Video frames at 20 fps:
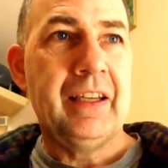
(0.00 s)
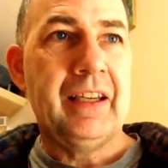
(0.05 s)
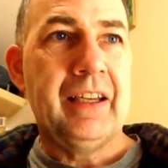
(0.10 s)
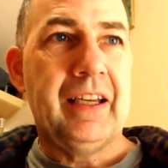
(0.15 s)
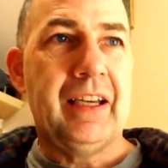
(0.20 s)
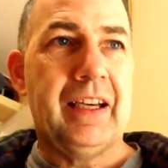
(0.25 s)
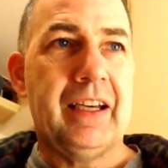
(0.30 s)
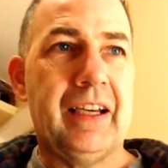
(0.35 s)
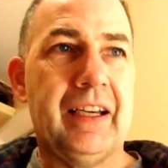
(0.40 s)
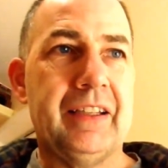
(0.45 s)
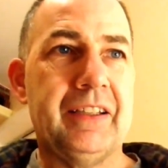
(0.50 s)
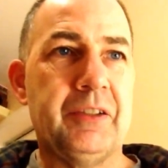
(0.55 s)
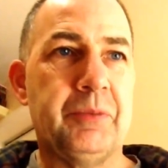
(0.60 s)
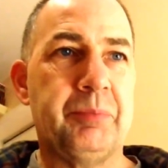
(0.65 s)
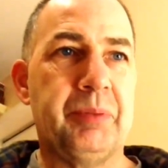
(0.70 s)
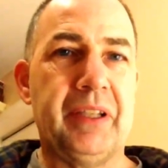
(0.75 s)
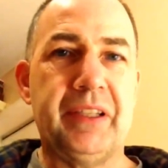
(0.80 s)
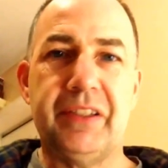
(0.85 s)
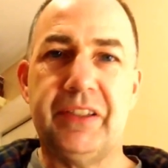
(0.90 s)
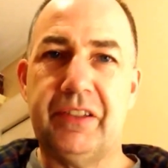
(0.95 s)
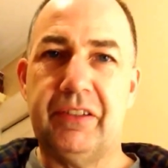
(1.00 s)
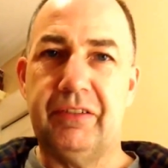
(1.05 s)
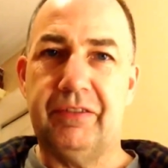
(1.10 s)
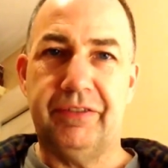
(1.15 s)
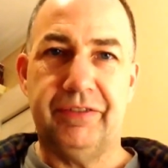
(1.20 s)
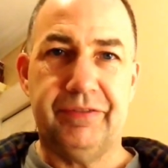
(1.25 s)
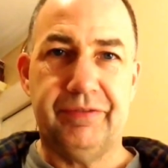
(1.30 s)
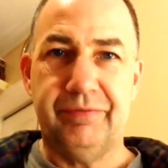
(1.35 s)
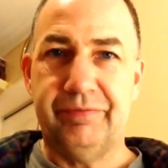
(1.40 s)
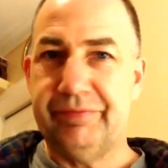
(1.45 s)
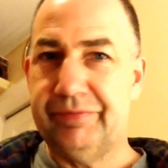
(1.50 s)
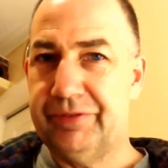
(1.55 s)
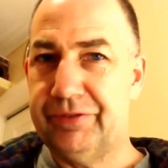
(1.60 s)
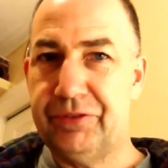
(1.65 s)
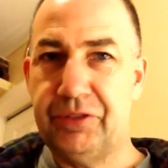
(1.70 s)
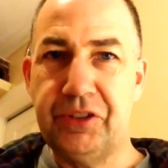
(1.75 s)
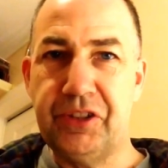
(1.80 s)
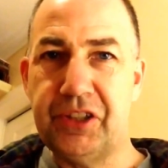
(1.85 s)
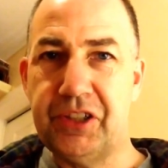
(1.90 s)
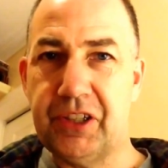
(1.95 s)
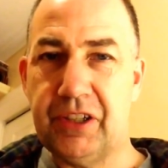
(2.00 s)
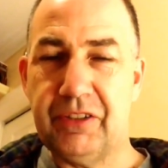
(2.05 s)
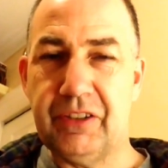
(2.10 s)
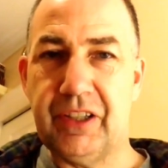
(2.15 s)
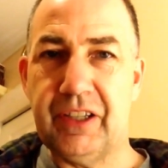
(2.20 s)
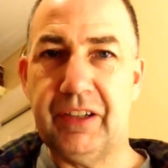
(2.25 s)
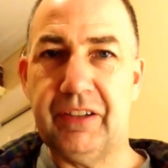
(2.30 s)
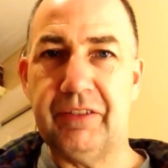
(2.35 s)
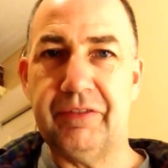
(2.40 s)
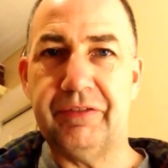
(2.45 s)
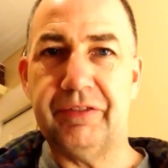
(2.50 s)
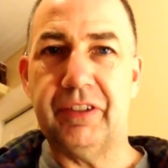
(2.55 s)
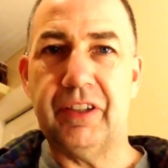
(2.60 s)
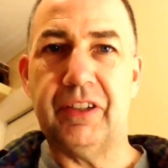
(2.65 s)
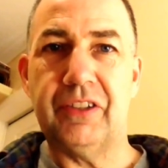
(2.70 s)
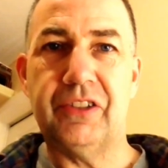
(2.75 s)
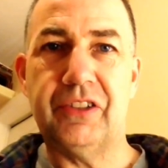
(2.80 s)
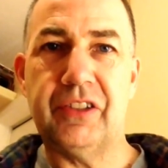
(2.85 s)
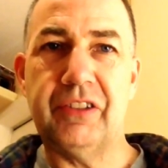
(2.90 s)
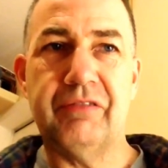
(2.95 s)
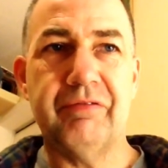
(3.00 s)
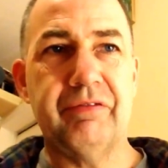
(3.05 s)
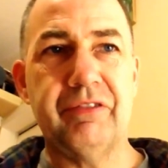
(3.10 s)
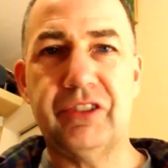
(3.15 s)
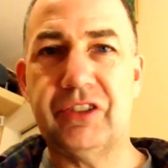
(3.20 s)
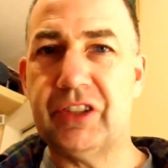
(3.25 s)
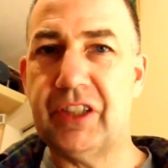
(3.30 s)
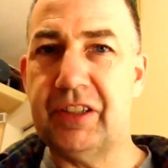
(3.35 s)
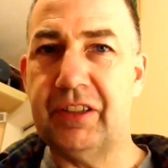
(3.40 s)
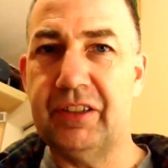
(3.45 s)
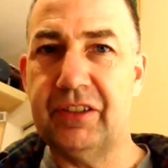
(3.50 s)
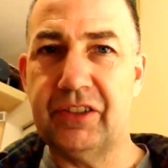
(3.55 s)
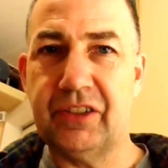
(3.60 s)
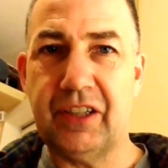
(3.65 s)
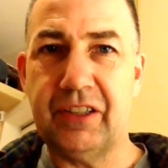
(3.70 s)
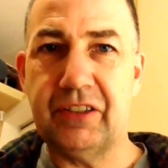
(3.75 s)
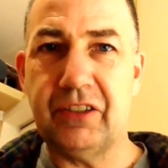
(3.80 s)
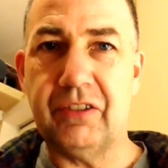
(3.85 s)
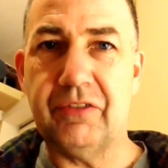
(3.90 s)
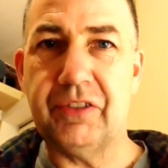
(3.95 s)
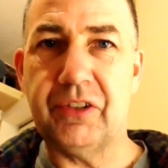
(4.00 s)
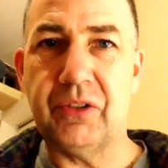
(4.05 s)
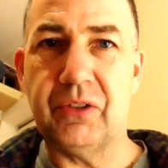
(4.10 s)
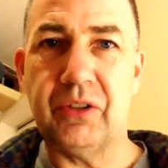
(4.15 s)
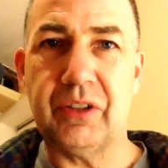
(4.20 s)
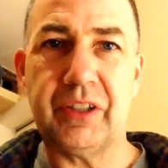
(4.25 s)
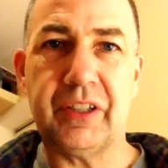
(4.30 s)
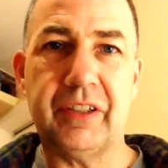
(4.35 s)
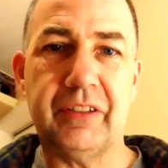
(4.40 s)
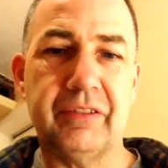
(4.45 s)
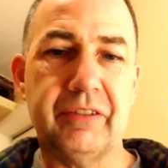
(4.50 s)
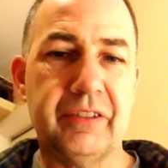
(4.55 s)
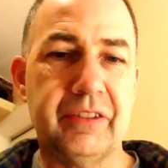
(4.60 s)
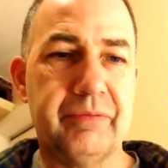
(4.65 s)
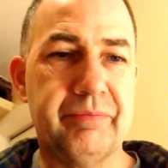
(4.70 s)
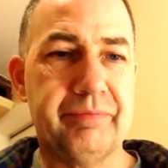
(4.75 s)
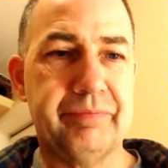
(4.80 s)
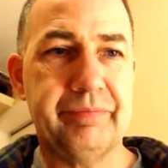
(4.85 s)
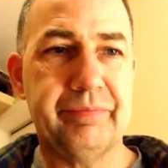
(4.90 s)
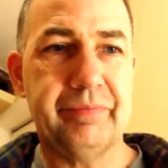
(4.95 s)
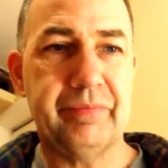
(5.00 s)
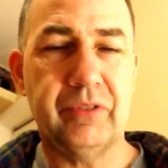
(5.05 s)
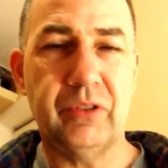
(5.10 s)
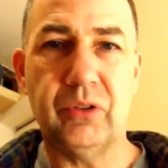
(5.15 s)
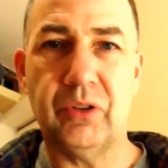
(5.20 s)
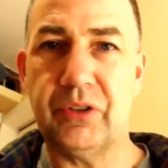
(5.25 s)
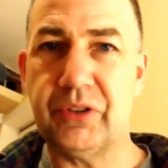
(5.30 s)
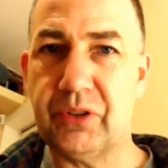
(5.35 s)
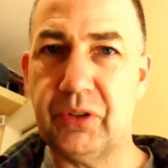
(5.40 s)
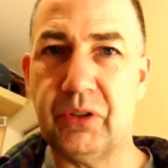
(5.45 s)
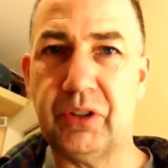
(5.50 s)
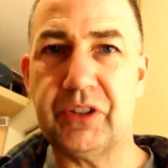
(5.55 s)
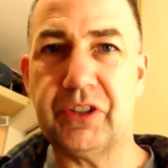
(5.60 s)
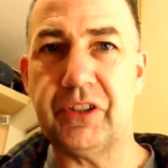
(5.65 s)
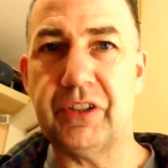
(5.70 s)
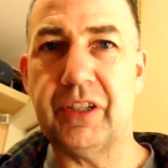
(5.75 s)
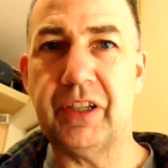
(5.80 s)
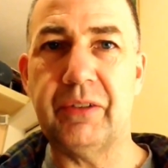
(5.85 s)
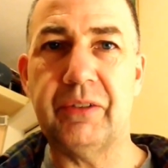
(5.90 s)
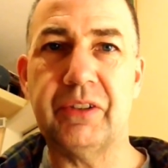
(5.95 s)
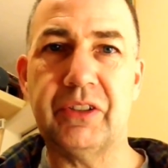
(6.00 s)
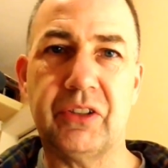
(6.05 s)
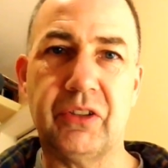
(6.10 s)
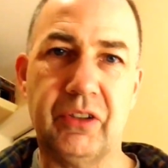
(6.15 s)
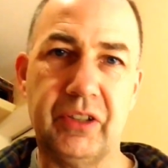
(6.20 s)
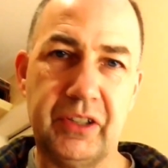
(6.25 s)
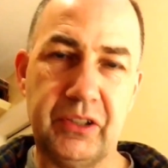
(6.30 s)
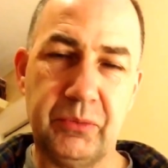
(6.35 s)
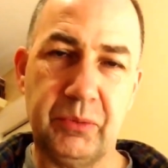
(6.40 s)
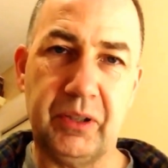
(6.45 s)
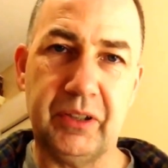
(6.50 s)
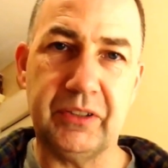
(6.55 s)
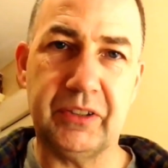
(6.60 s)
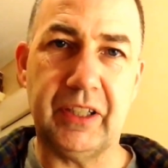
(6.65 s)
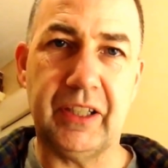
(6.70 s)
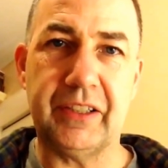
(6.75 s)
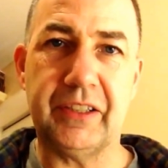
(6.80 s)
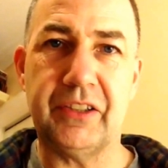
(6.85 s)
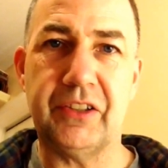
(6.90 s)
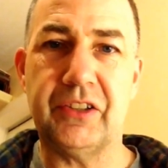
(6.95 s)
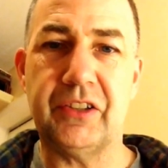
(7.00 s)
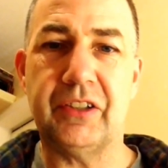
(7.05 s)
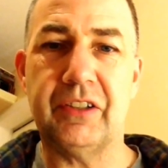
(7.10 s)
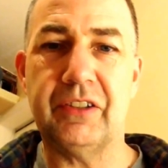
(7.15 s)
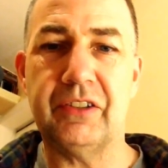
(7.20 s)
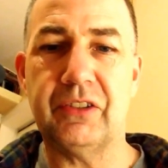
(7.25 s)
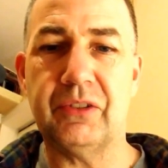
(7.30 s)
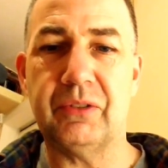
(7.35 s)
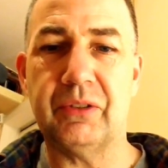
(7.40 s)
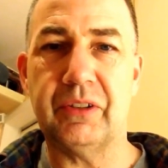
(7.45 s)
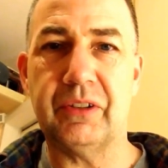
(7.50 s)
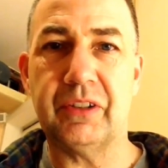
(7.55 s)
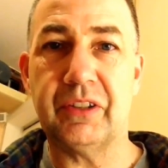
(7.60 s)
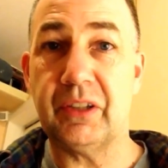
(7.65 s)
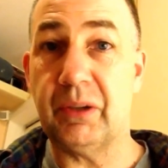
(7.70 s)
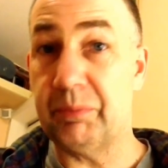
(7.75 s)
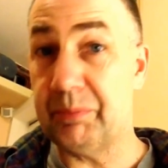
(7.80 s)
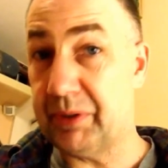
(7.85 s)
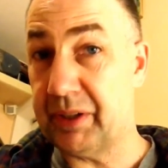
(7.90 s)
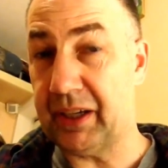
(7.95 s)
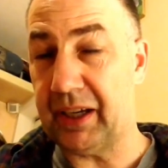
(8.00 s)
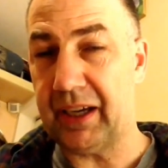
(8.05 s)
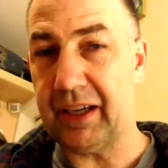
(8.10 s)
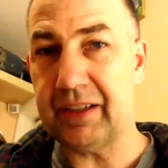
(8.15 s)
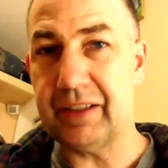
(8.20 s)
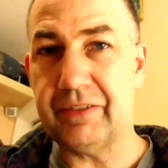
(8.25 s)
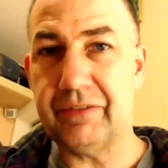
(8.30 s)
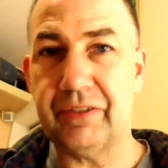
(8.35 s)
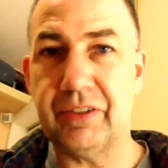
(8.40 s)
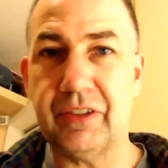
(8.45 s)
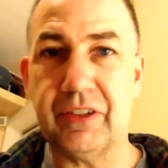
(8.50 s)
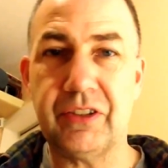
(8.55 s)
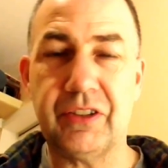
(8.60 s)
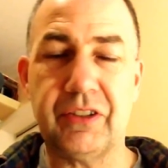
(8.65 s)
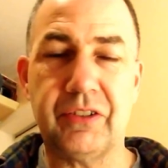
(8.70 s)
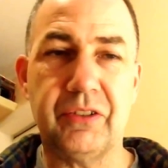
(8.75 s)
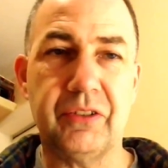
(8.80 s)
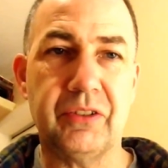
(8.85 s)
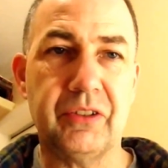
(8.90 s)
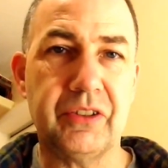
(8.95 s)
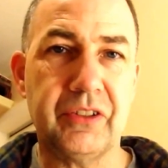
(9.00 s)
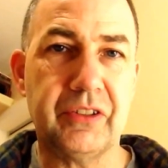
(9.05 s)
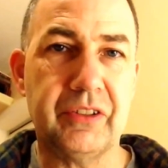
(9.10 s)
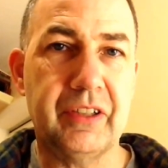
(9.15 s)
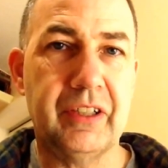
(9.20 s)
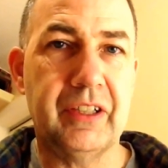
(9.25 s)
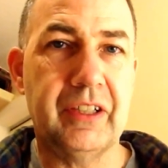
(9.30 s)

There's plenty of footage out there of floods in centre of York, and North Yorkshire now has got it, as well as Lancashire and so on. Cumbria had it first, of course.